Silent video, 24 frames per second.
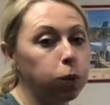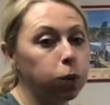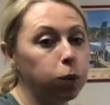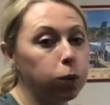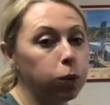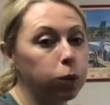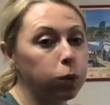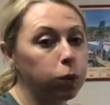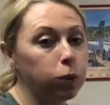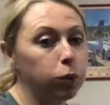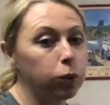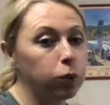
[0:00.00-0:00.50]

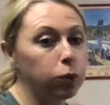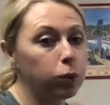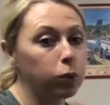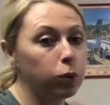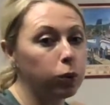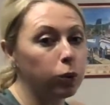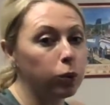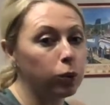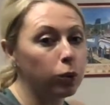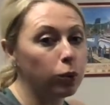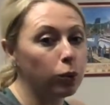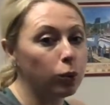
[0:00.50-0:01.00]
I think I
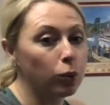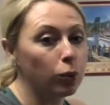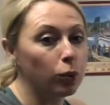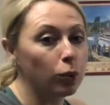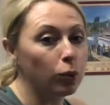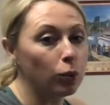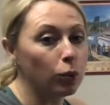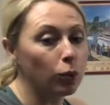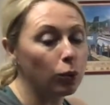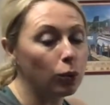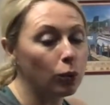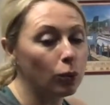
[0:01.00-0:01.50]
yawned there a
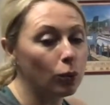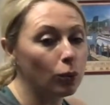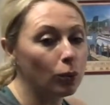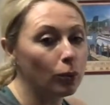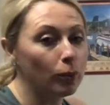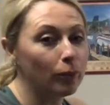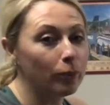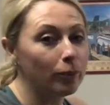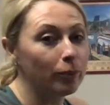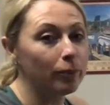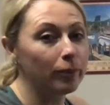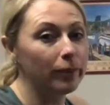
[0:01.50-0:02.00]
little bit.
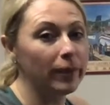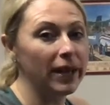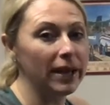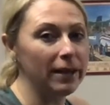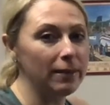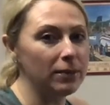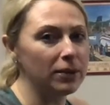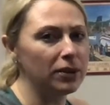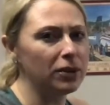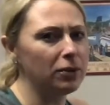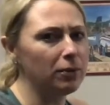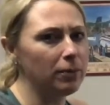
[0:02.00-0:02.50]

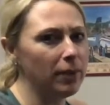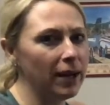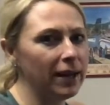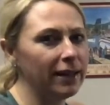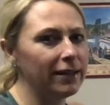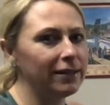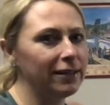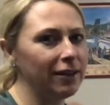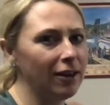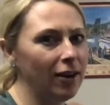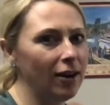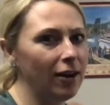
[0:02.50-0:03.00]
Maybe you
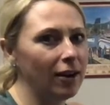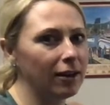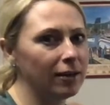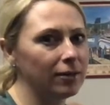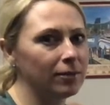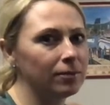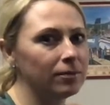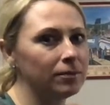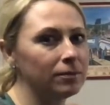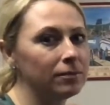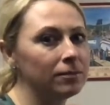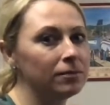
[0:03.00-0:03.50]
might I'll
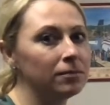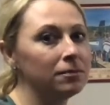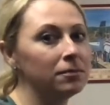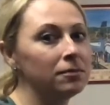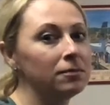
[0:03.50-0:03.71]
yawn.